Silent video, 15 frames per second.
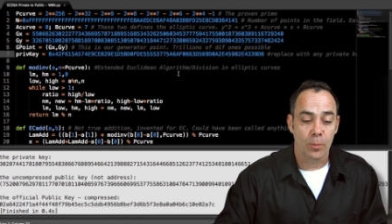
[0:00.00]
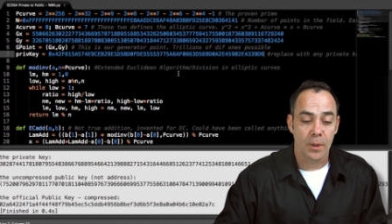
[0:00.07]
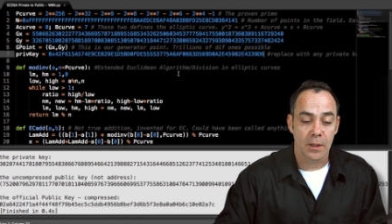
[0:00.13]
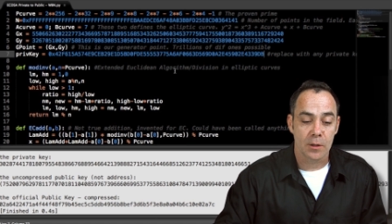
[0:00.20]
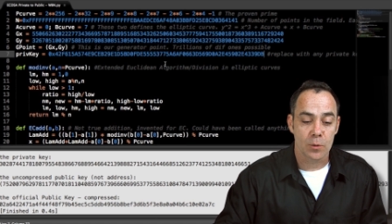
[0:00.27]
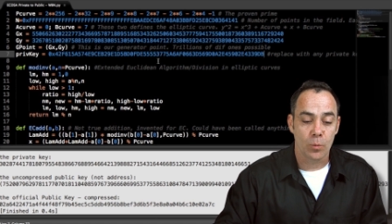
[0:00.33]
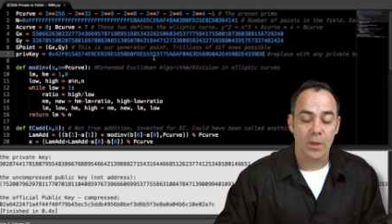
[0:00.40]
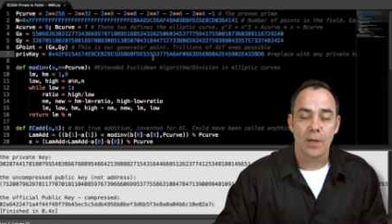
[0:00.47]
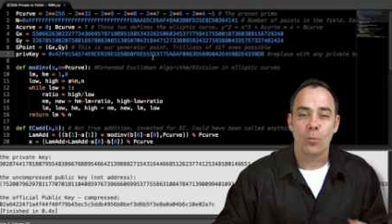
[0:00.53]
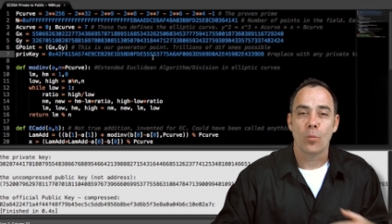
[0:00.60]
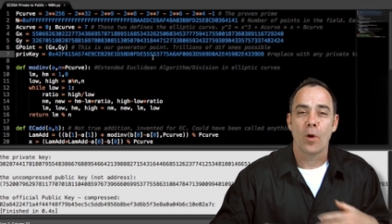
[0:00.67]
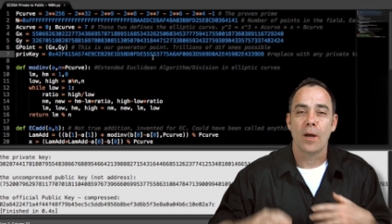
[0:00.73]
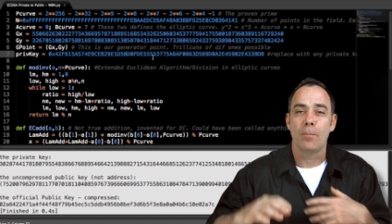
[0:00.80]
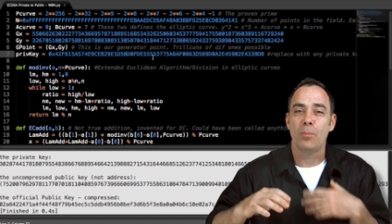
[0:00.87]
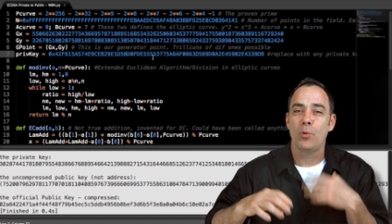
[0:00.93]
because we didn't
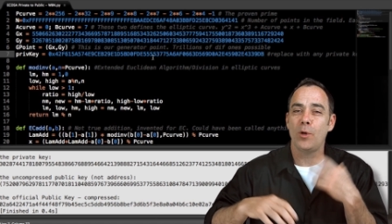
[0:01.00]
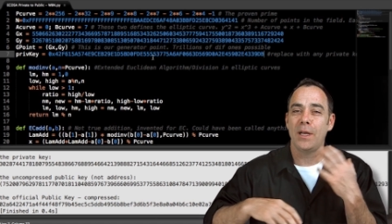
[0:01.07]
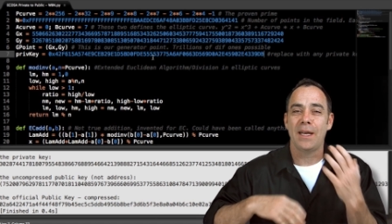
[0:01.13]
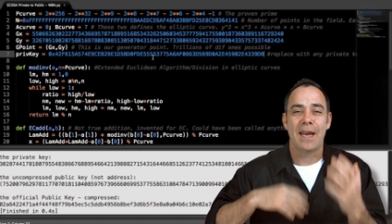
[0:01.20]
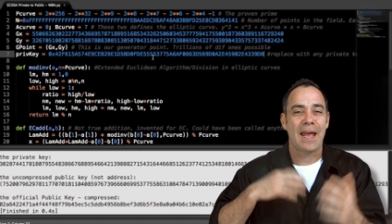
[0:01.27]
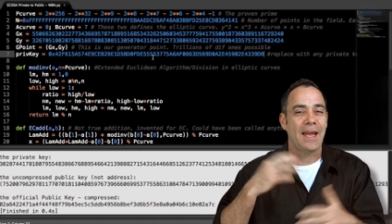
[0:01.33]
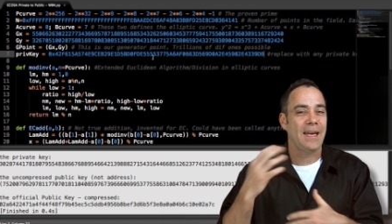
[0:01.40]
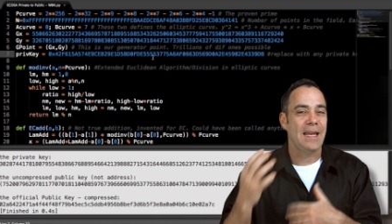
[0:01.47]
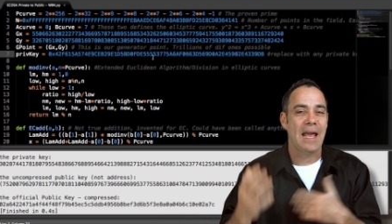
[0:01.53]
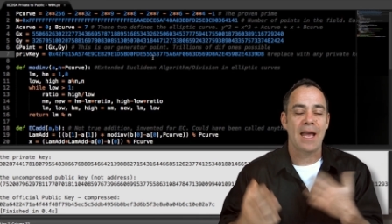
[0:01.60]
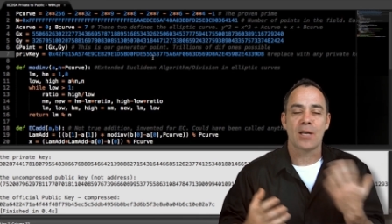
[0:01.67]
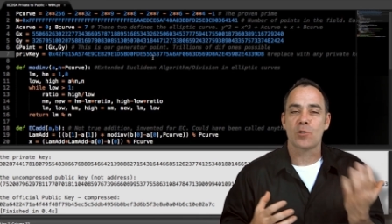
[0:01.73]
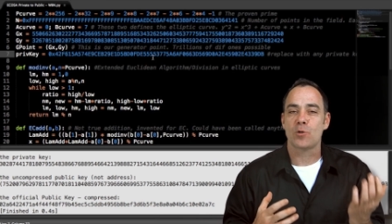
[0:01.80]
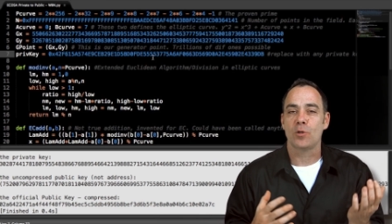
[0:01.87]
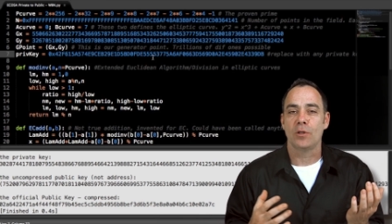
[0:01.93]
want to put in any
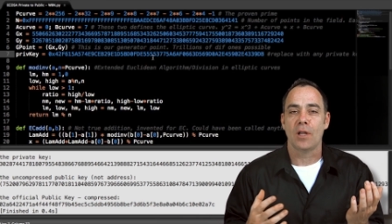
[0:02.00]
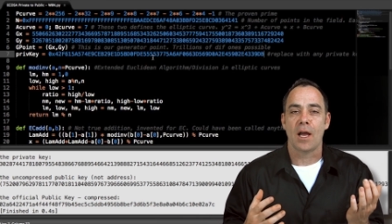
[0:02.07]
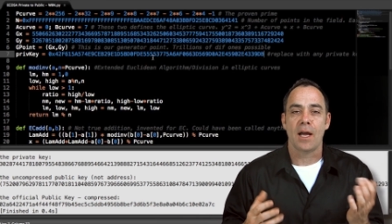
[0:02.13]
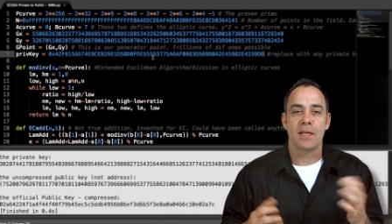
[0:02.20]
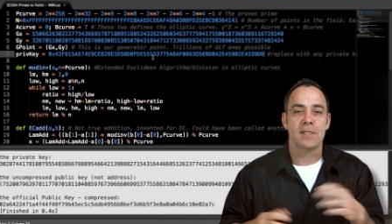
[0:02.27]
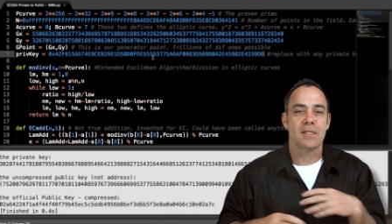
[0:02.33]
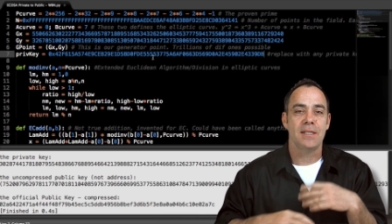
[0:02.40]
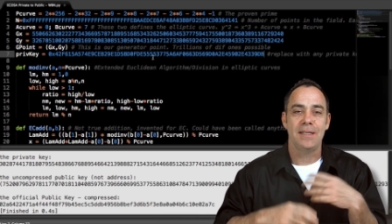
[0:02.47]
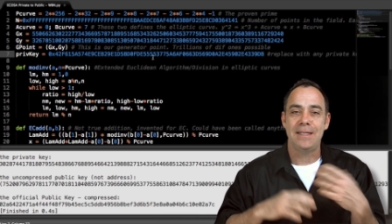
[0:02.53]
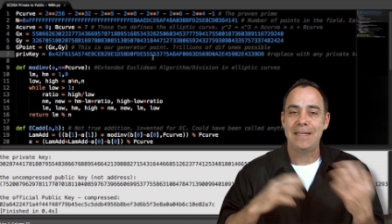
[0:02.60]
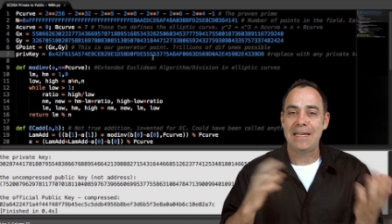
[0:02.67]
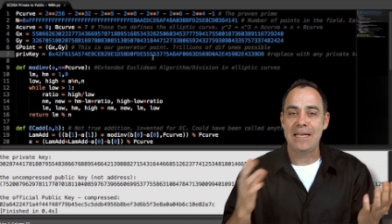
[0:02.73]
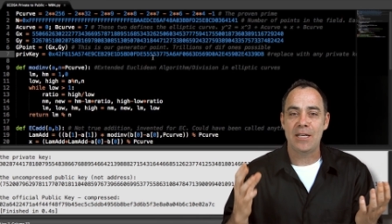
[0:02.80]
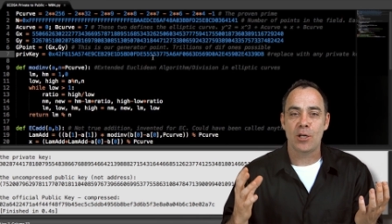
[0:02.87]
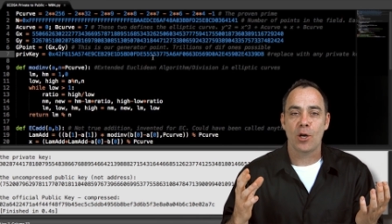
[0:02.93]
extra lines to
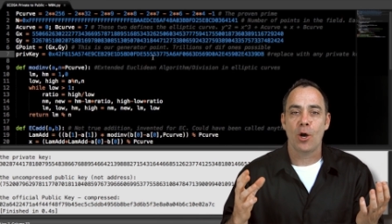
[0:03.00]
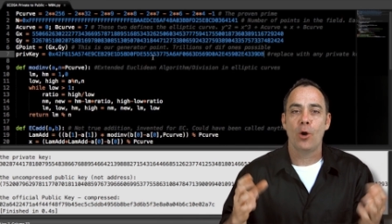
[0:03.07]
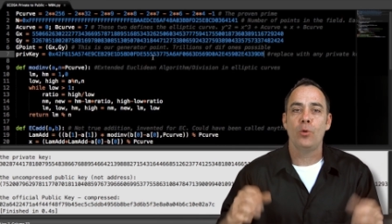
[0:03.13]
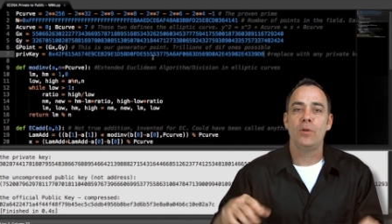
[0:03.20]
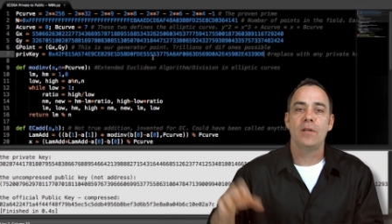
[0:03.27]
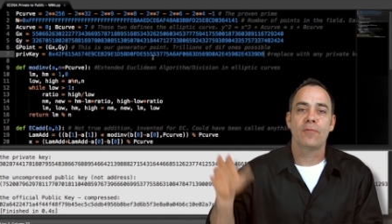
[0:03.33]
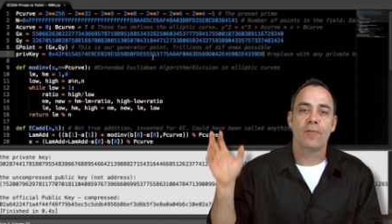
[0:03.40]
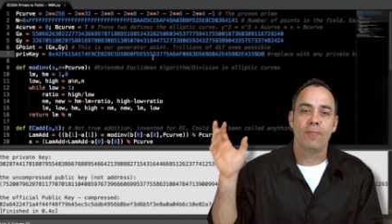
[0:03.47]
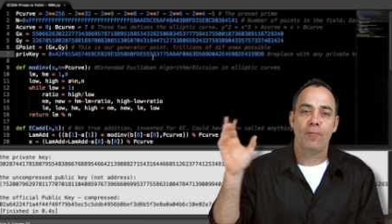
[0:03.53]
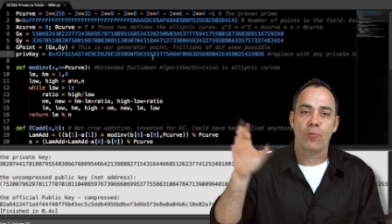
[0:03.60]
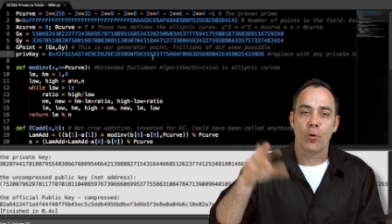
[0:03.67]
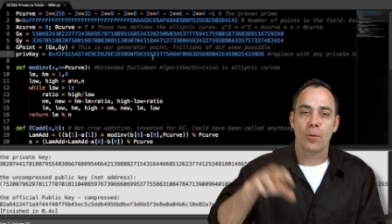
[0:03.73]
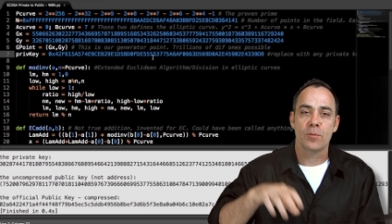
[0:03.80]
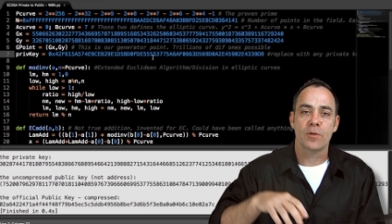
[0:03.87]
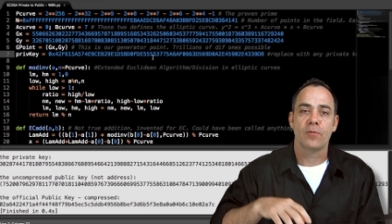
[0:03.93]
decode different
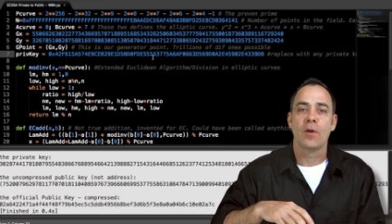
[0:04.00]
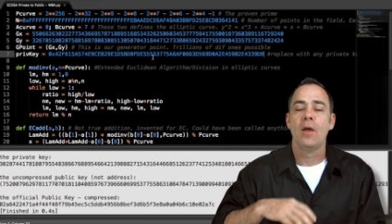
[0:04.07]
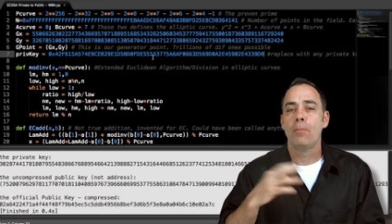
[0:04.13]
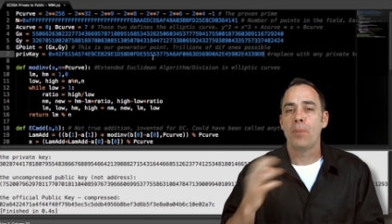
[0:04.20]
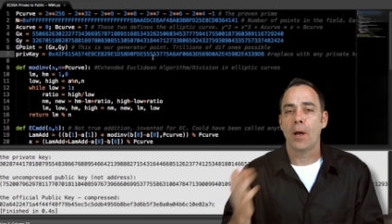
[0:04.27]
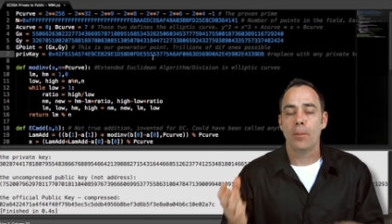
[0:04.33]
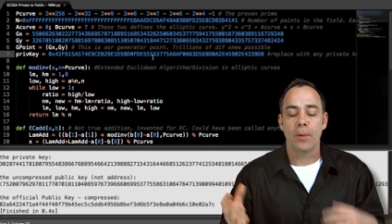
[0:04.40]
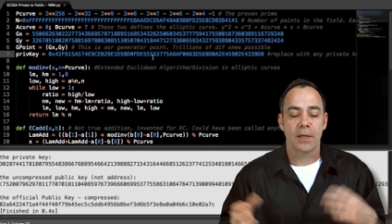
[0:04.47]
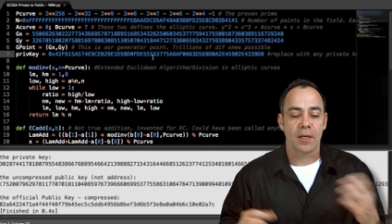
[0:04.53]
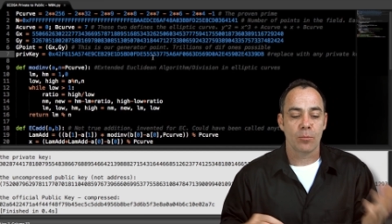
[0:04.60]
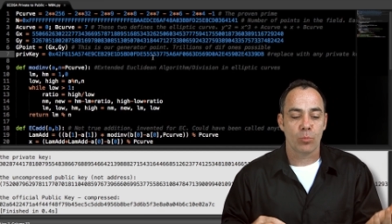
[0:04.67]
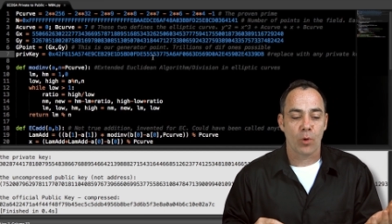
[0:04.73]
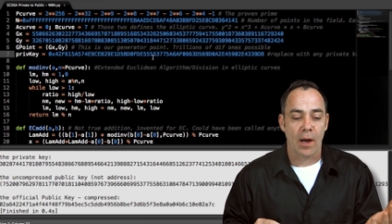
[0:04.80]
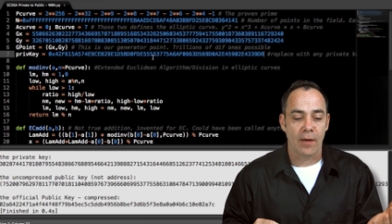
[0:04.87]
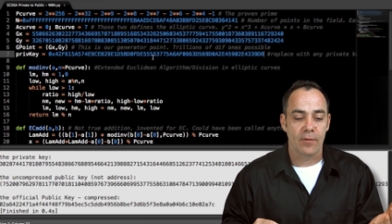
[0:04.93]
forms of public and
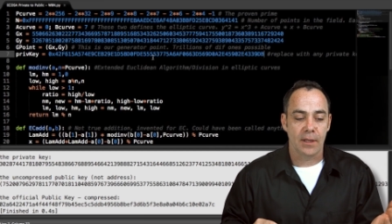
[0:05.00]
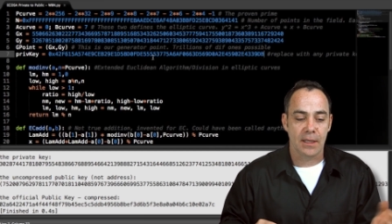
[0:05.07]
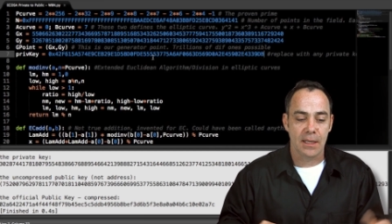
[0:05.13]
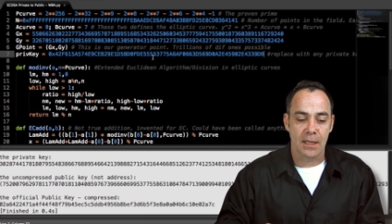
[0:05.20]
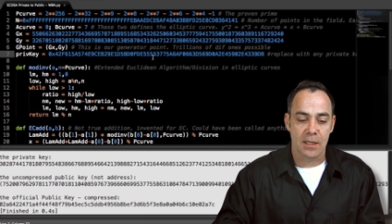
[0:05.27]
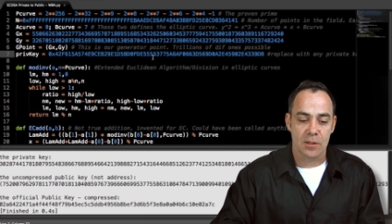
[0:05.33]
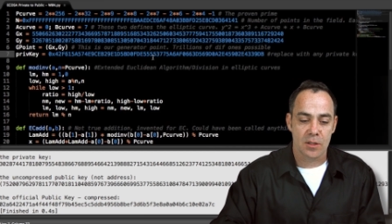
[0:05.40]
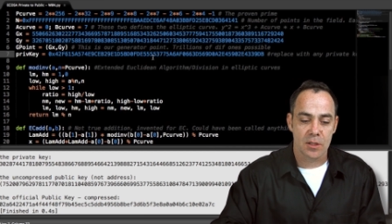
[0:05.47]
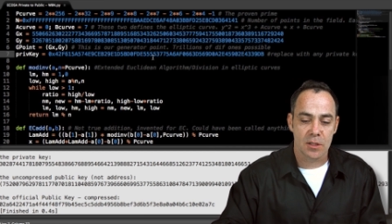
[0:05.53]
private keys.